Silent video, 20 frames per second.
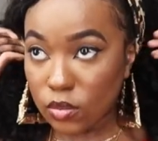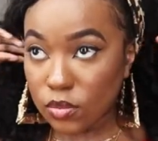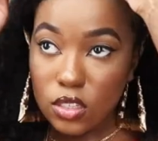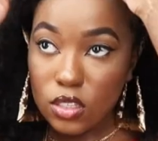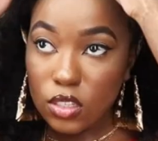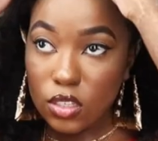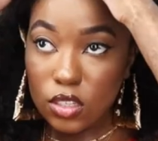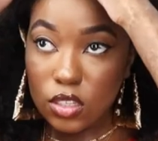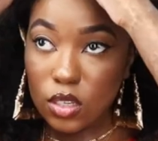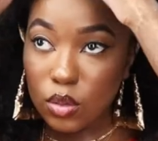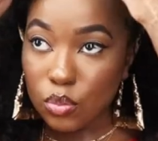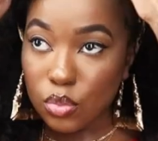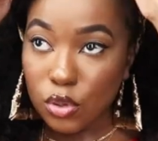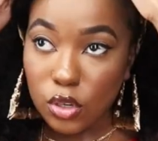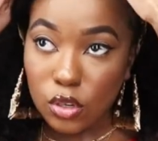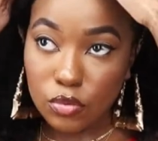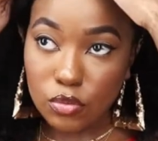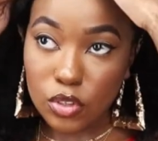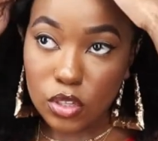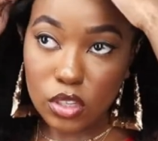This ain't
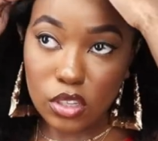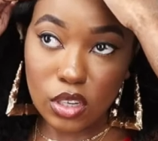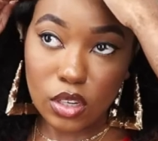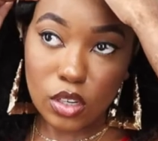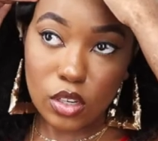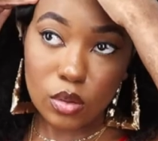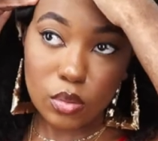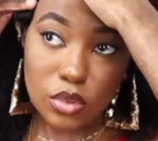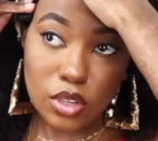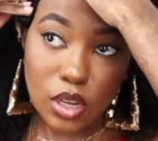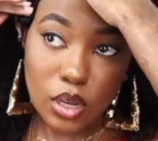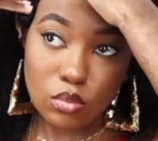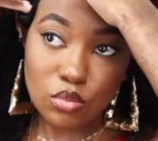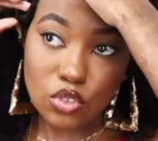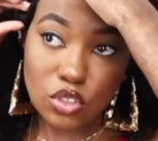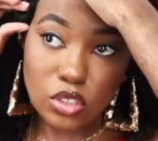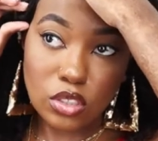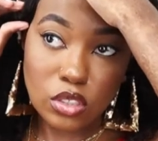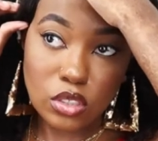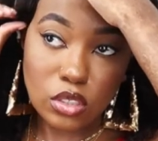perfect, y'all, but I'm
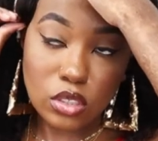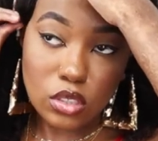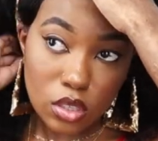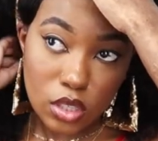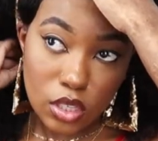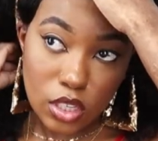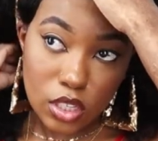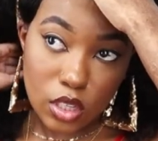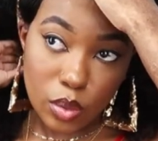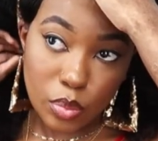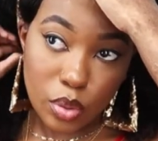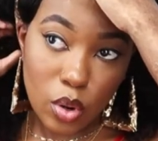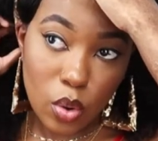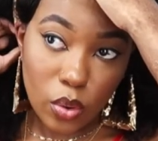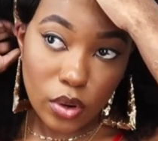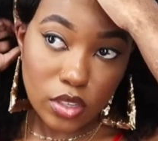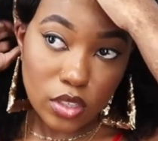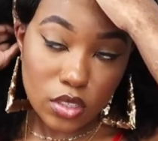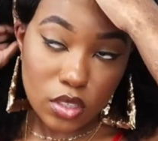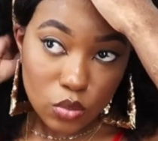just, you get the
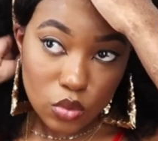point.